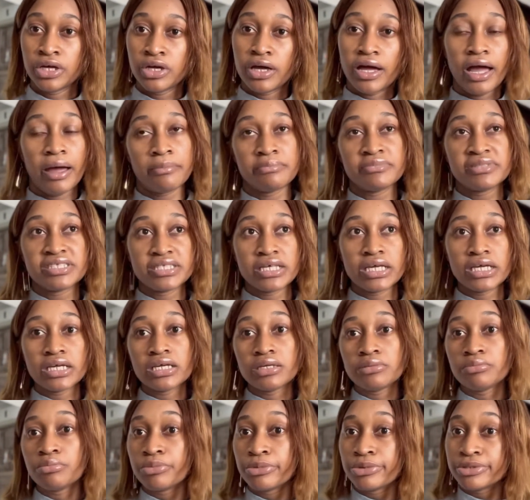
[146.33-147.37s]
I'm saying
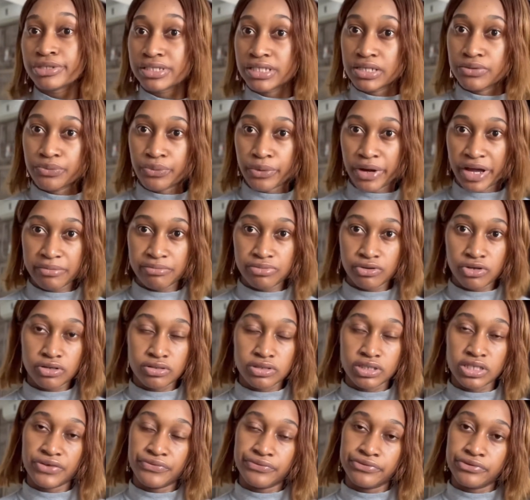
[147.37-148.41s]
in monthly, why? Because
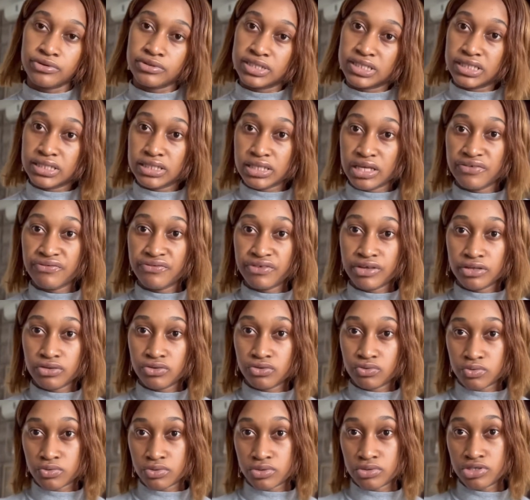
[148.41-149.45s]
if you're saving
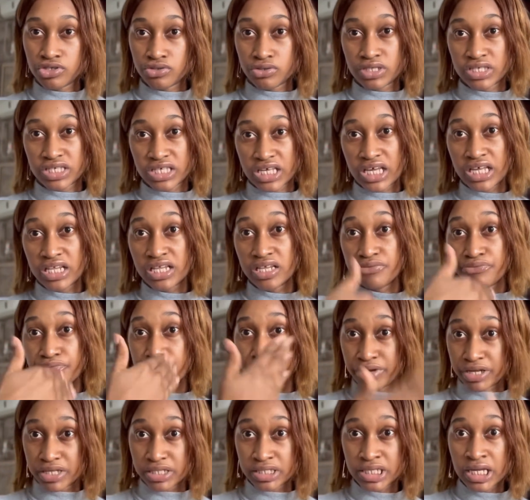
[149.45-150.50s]
towards your yearly
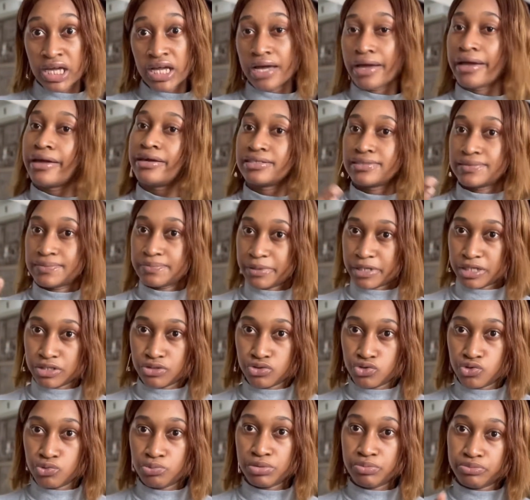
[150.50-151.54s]
rent, I expect you
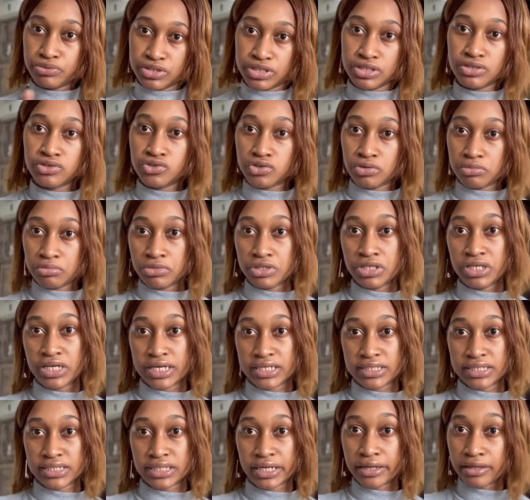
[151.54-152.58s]
to be putting some money
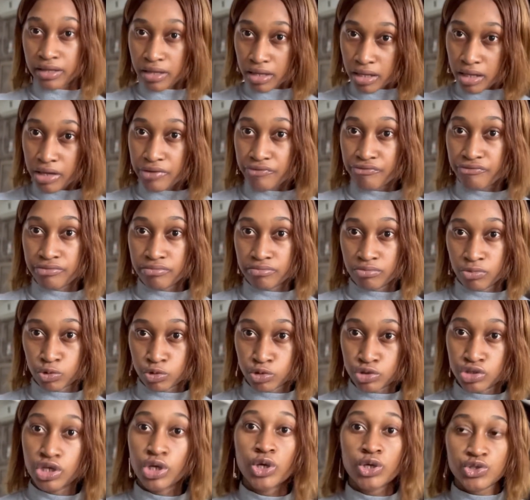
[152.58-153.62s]
aside every
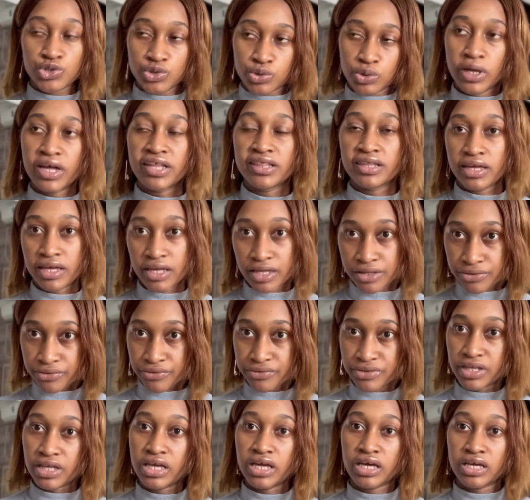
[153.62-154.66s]
month. So at the end of
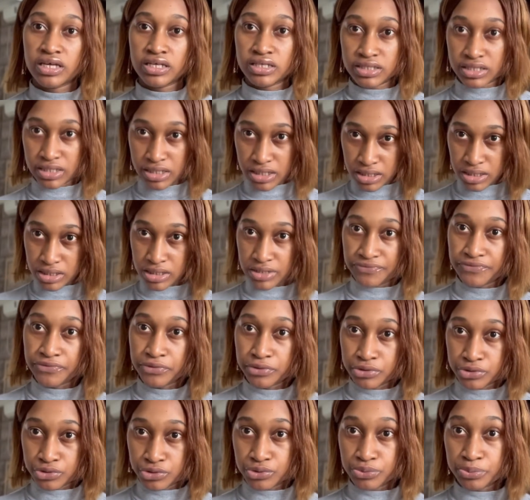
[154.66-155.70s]
the year, it's easy for
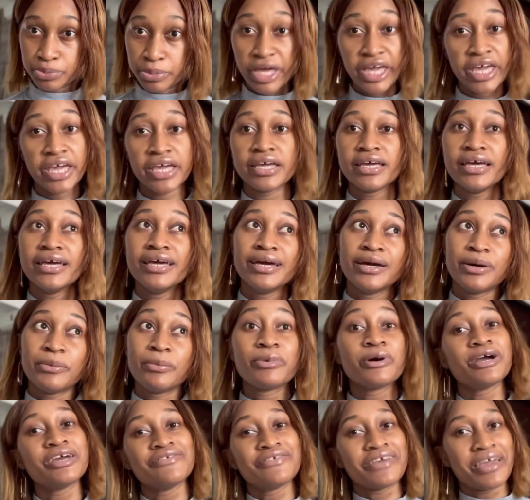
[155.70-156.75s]
you to pay.
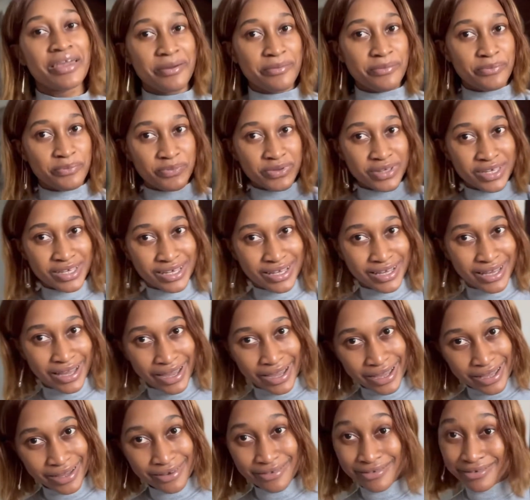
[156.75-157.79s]
But if you're a big
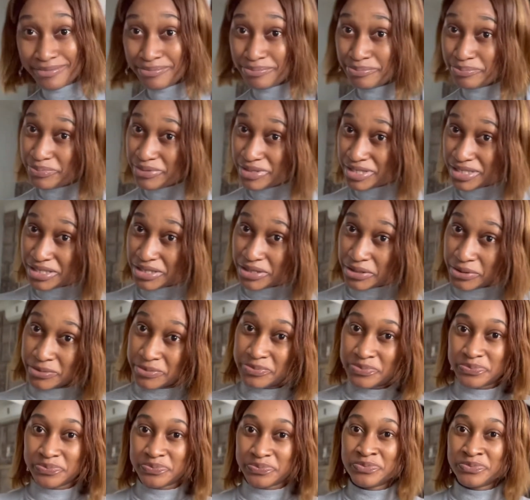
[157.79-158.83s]
guy or a big girl,
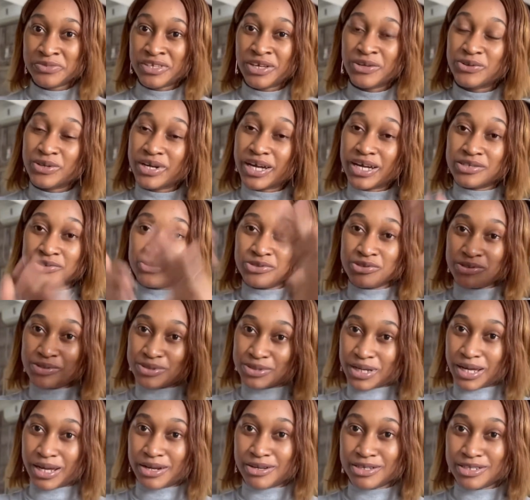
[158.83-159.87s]
you can just
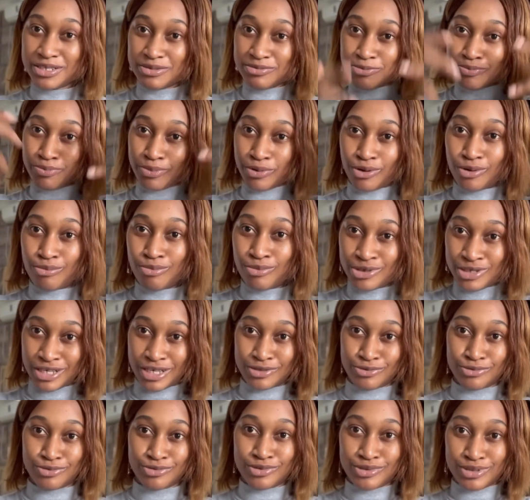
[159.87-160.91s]
carry the bulk money
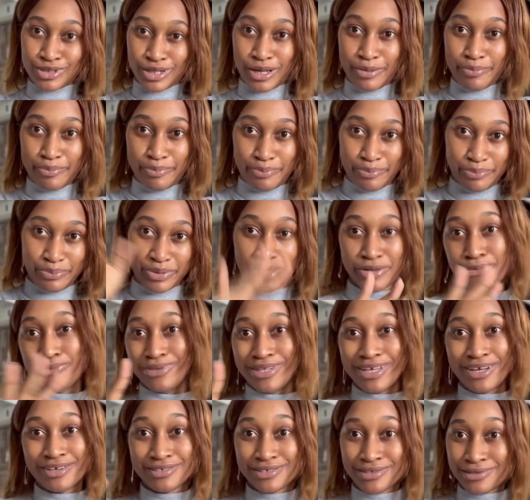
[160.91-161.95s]
at once and pay
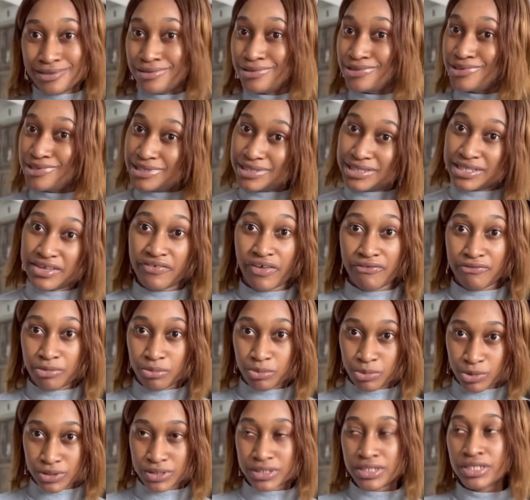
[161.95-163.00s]
without needing to save every
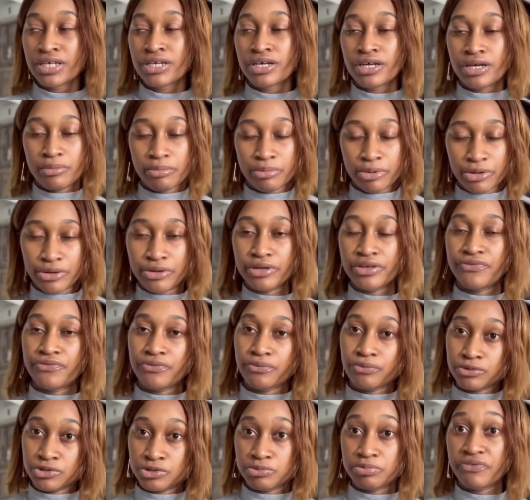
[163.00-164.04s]
month. But if you
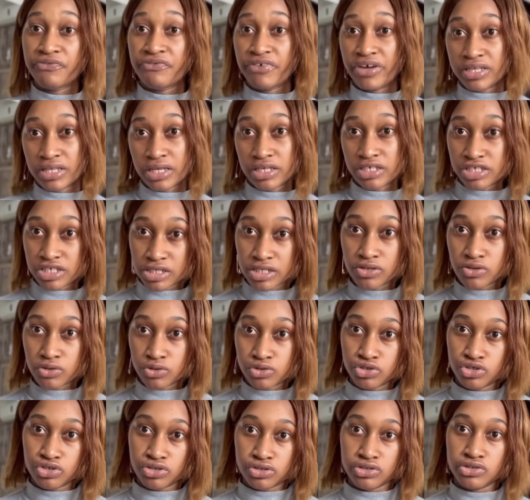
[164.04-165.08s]
want to be financially
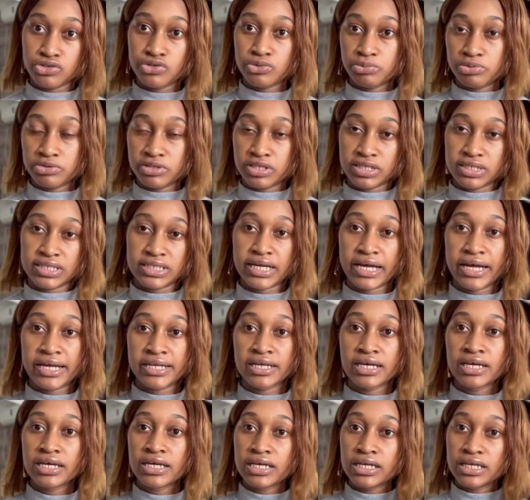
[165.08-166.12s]
conscious, you put aside
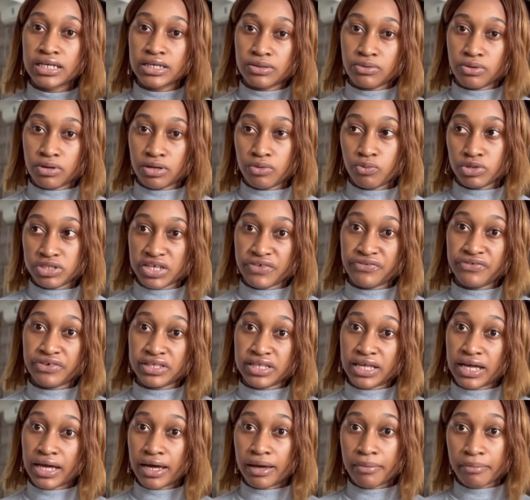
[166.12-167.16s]
whatever
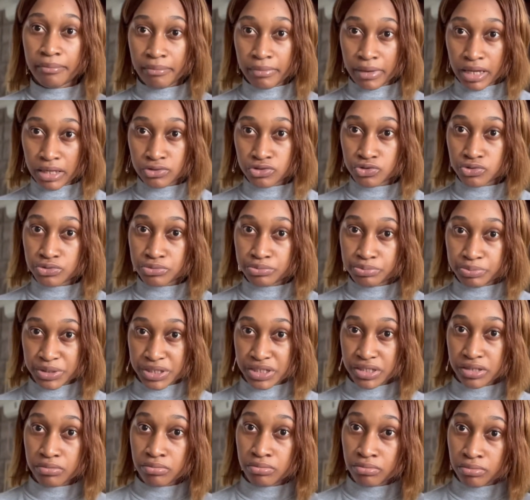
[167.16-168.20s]
that amount would
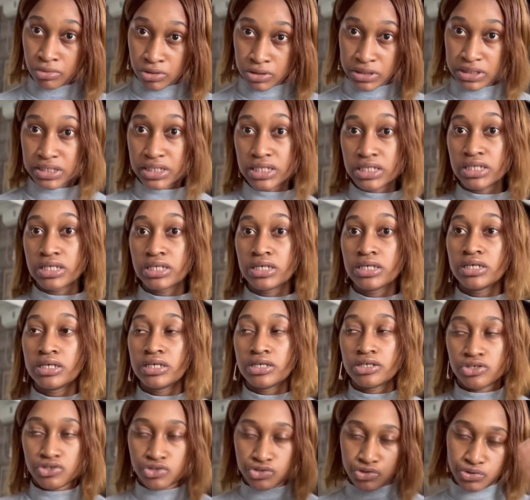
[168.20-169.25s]
be monthly.
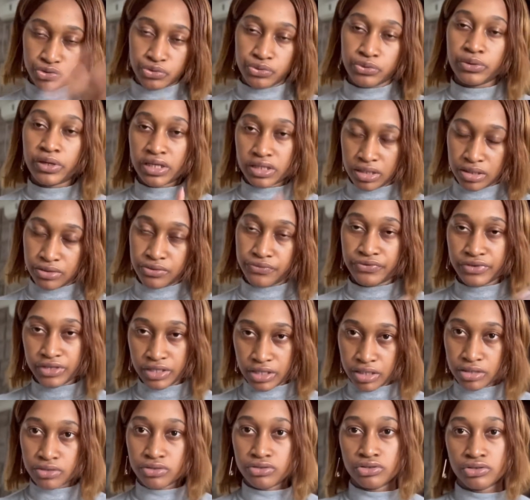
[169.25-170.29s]
So at the end of the
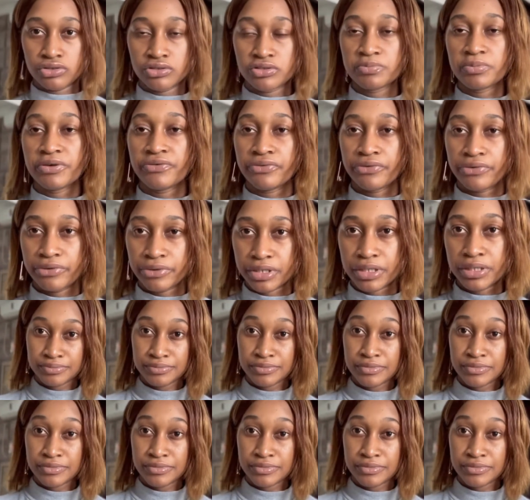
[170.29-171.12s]
year, you just pay for it.